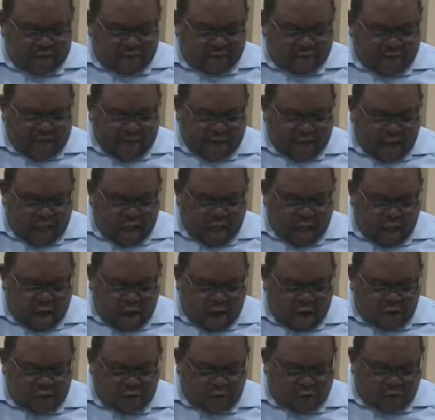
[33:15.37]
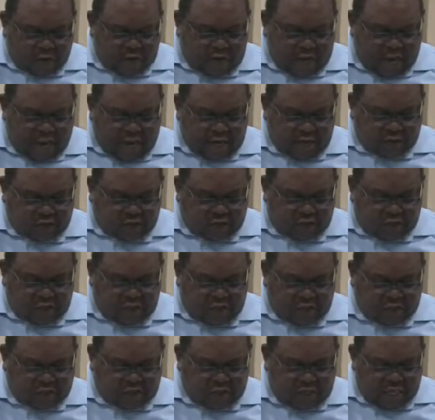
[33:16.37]
in fact, all creation
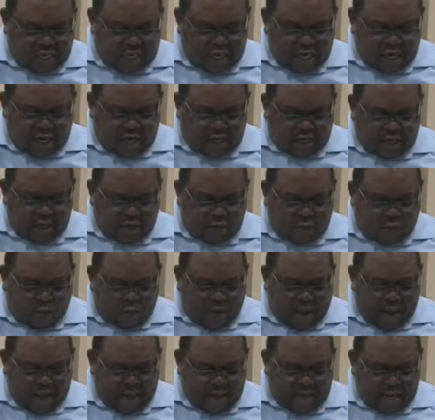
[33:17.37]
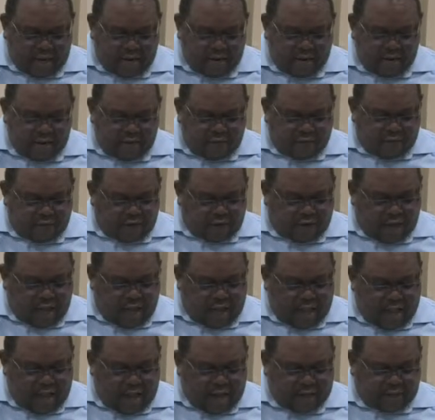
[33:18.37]
is eagerly waiting for
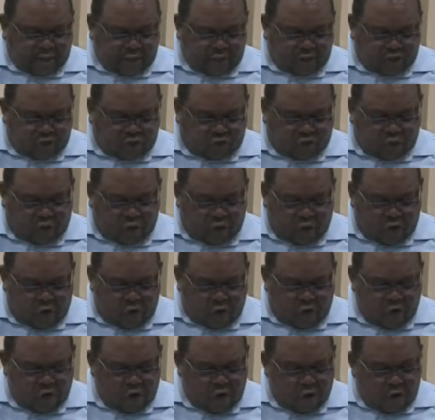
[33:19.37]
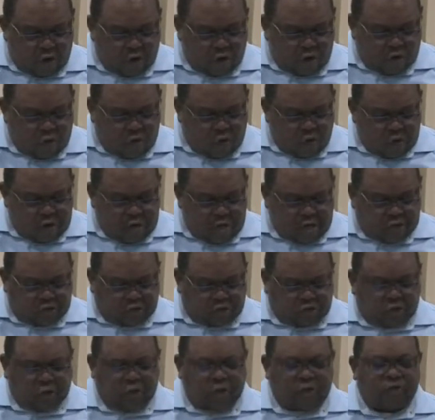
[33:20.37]
God to show who his
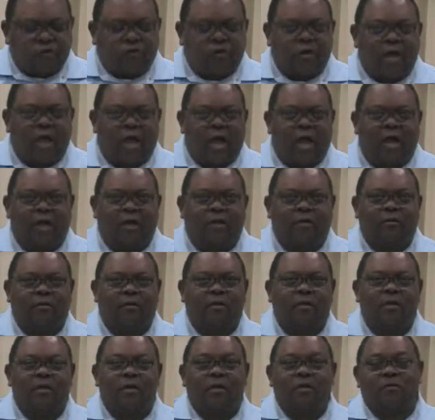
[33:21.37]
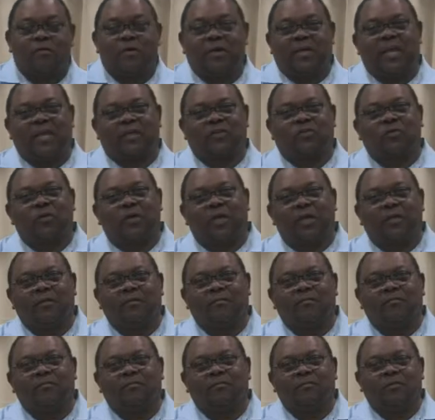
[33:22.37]
children are. Well, guess what?
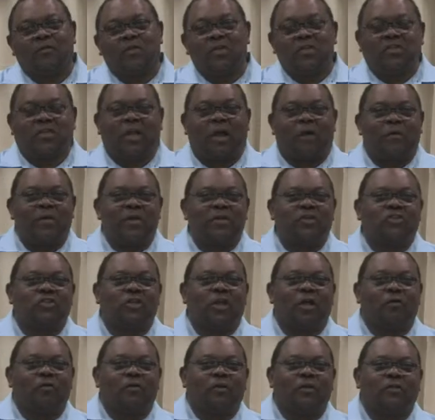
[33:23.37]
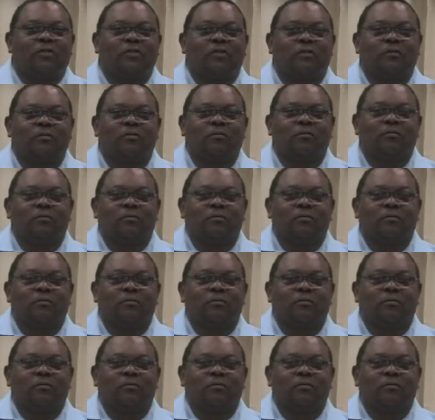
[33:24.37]
He's already shown us.